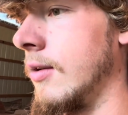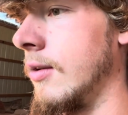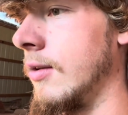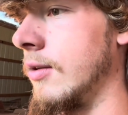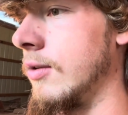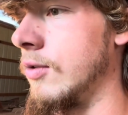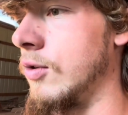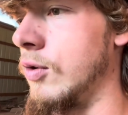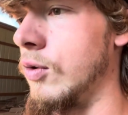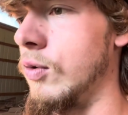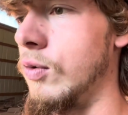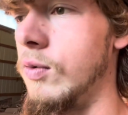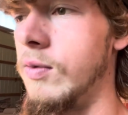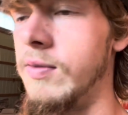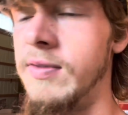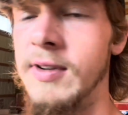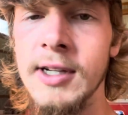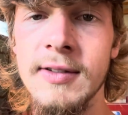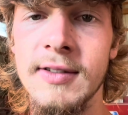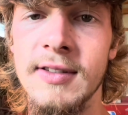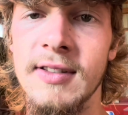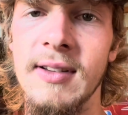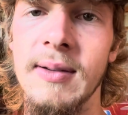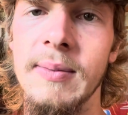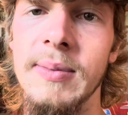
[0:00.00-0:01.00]
to
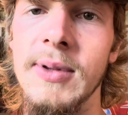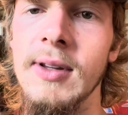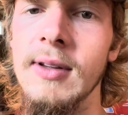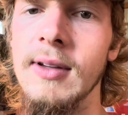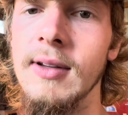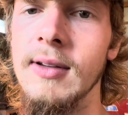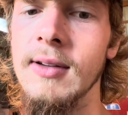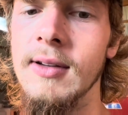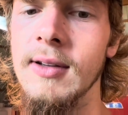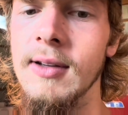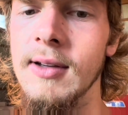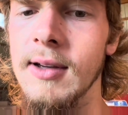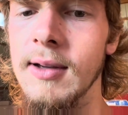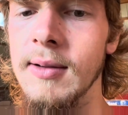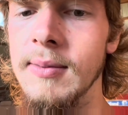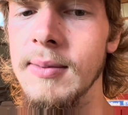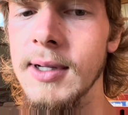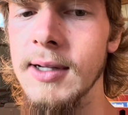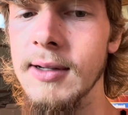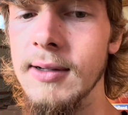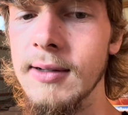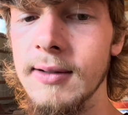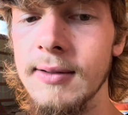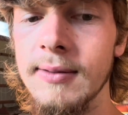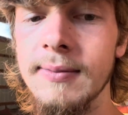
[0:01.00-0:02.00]
fix something. I
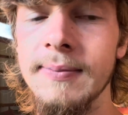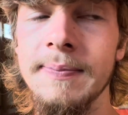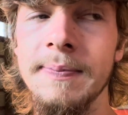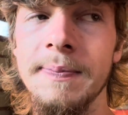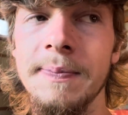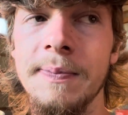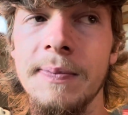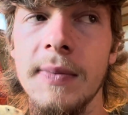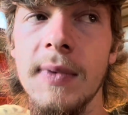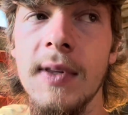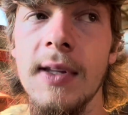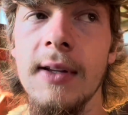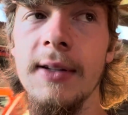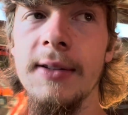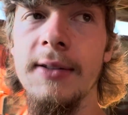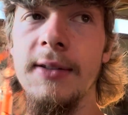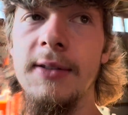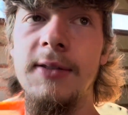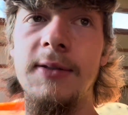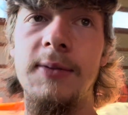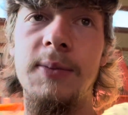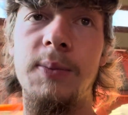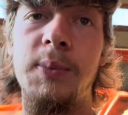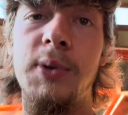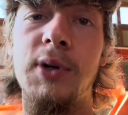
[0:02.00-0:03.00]
mean,
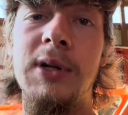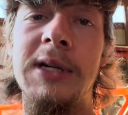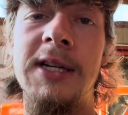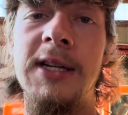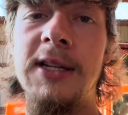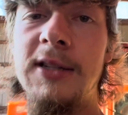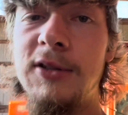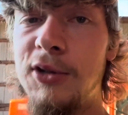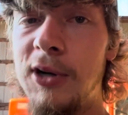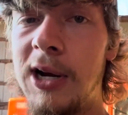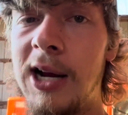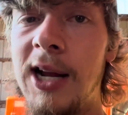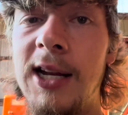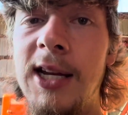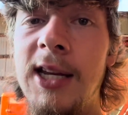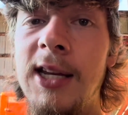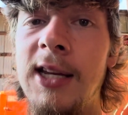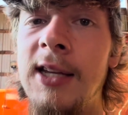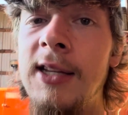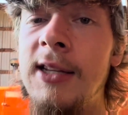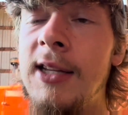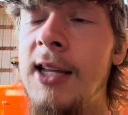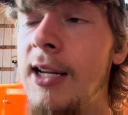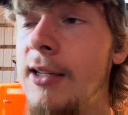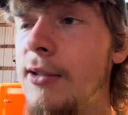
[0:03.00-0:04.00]
because putting a training
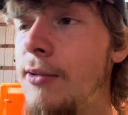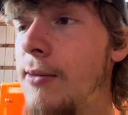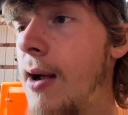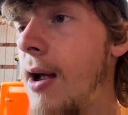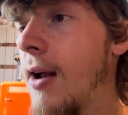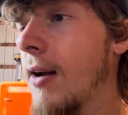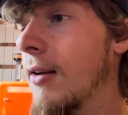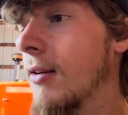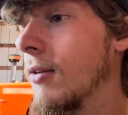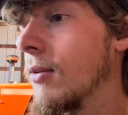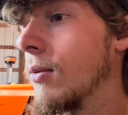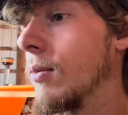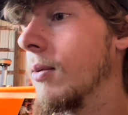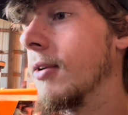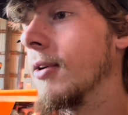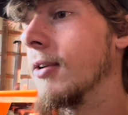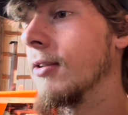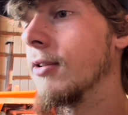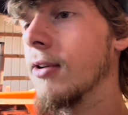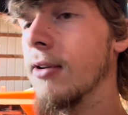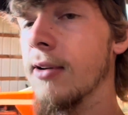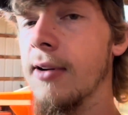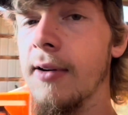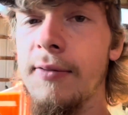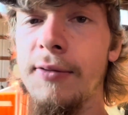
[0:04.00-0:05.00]
in that tractor would have
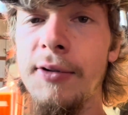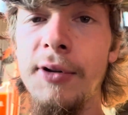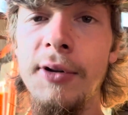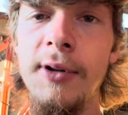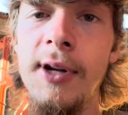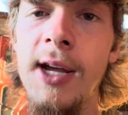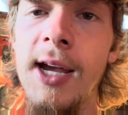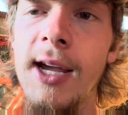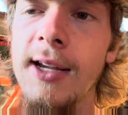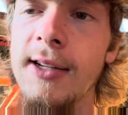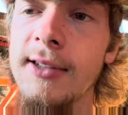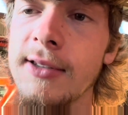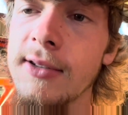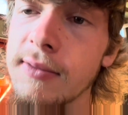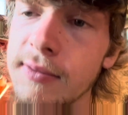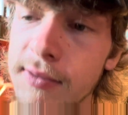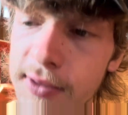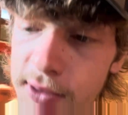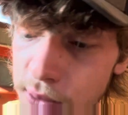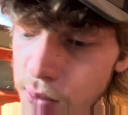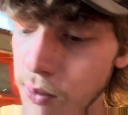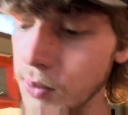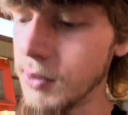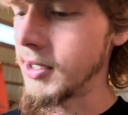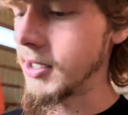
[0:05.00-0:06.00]
took a few days, a
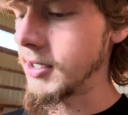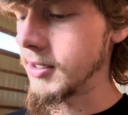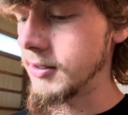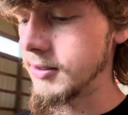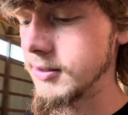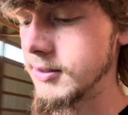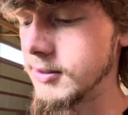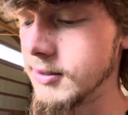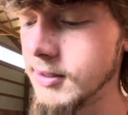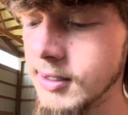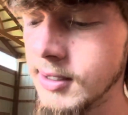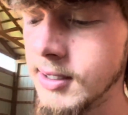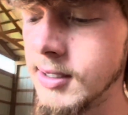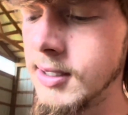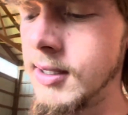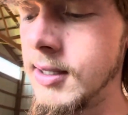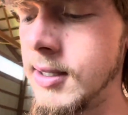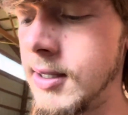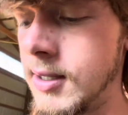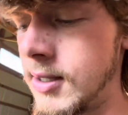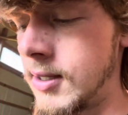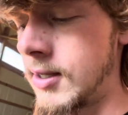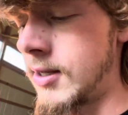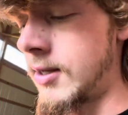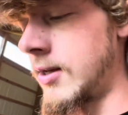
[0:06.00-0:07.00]
few weeks.
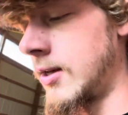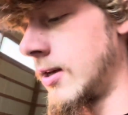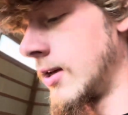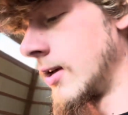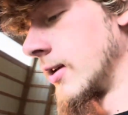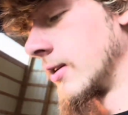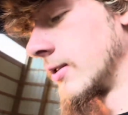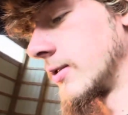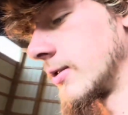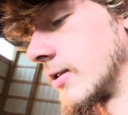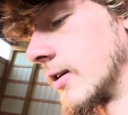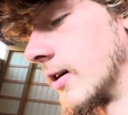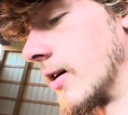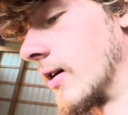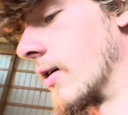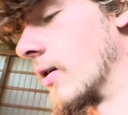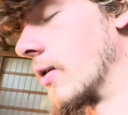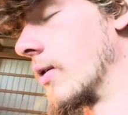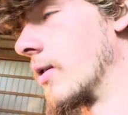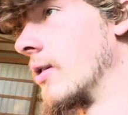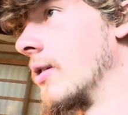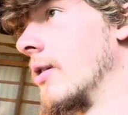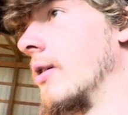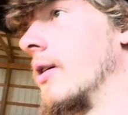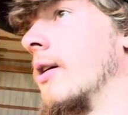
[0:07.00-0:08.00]

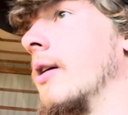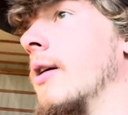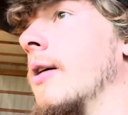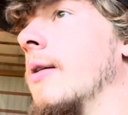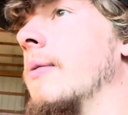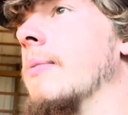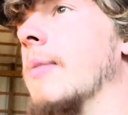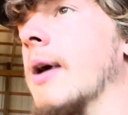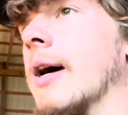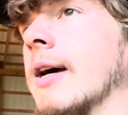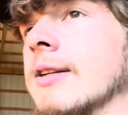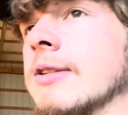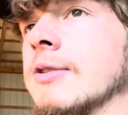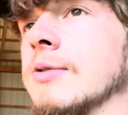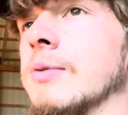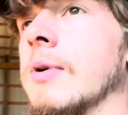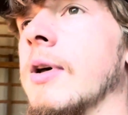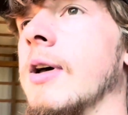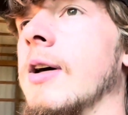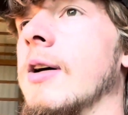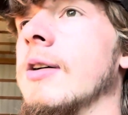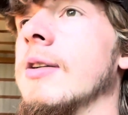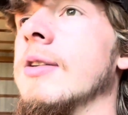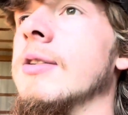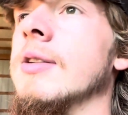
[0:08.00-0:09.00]
So might as
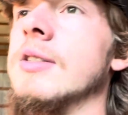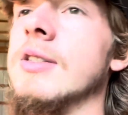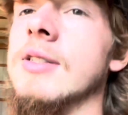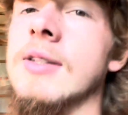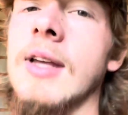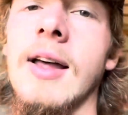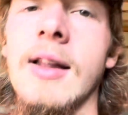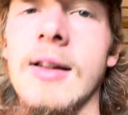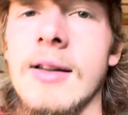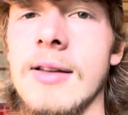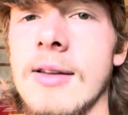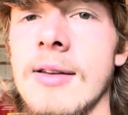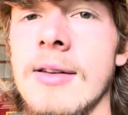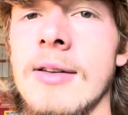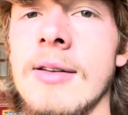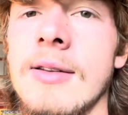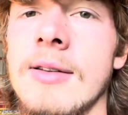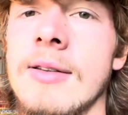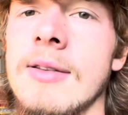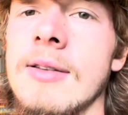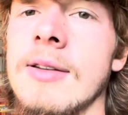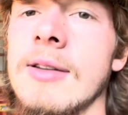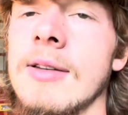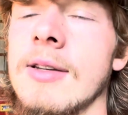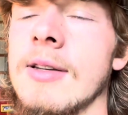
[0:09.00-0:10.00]
well sell it,
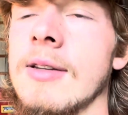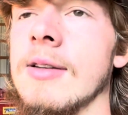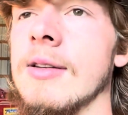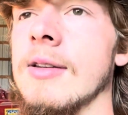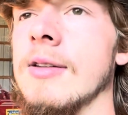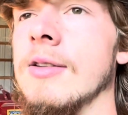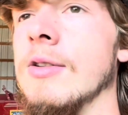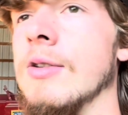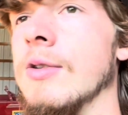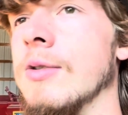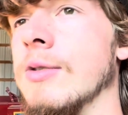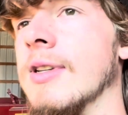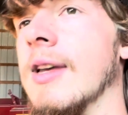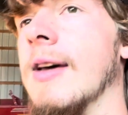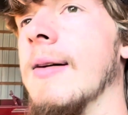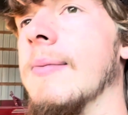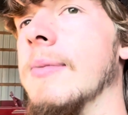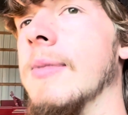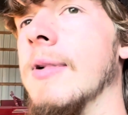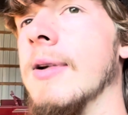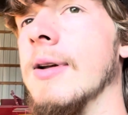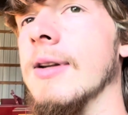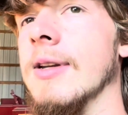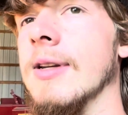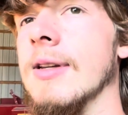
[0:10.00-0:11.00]
use that
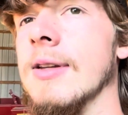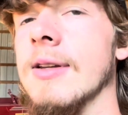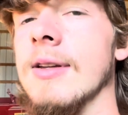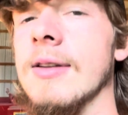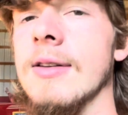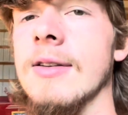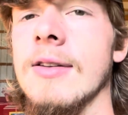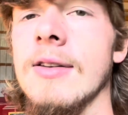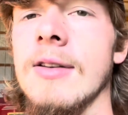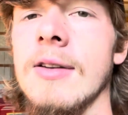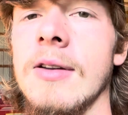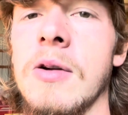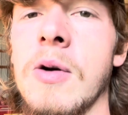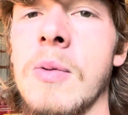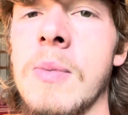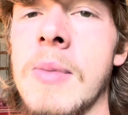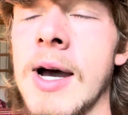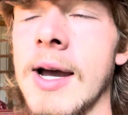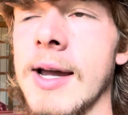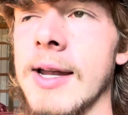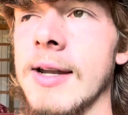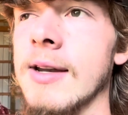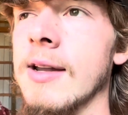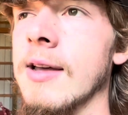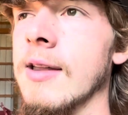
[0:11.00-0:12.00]
money to go
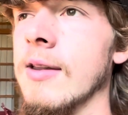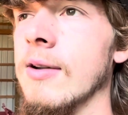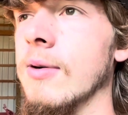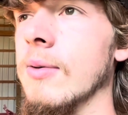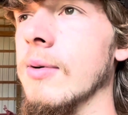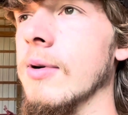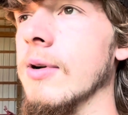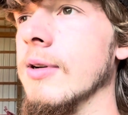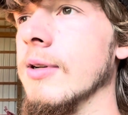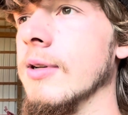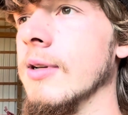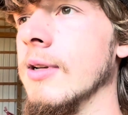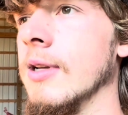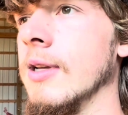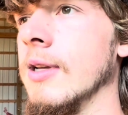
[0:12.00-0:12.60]
buy another one,